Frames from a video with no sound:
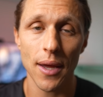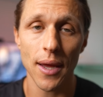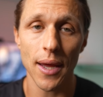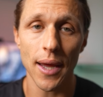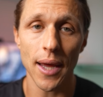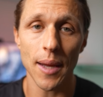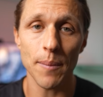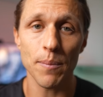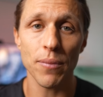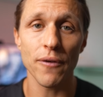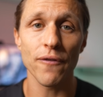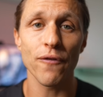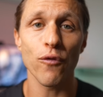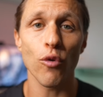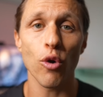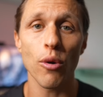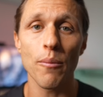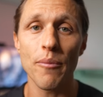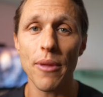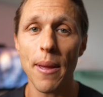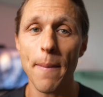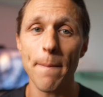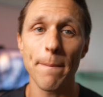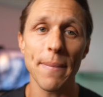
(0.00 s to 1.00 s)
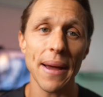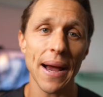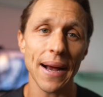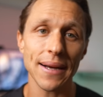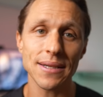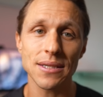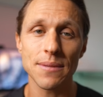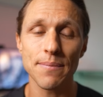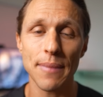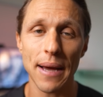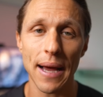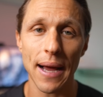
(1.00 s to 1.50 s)
and perform them back
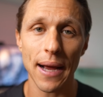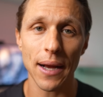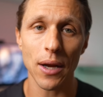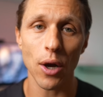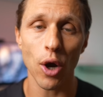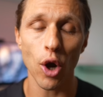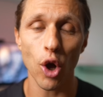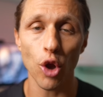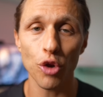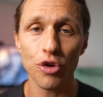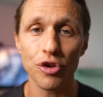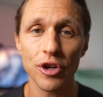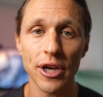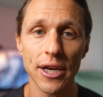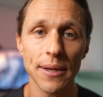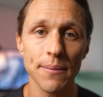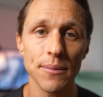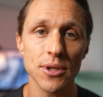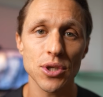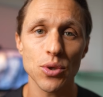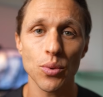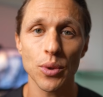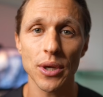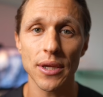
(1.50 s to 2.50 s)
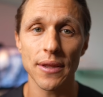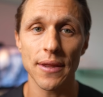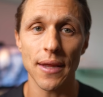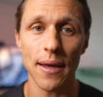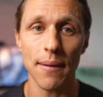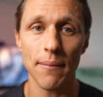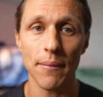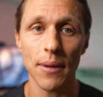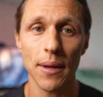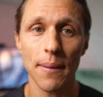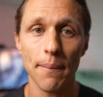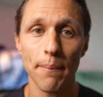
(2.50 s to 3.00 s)
to back, alternating between
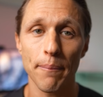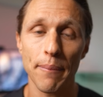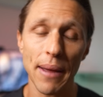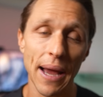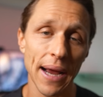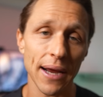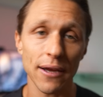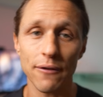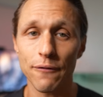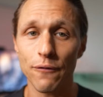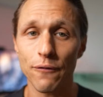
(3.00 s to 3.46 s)
them back and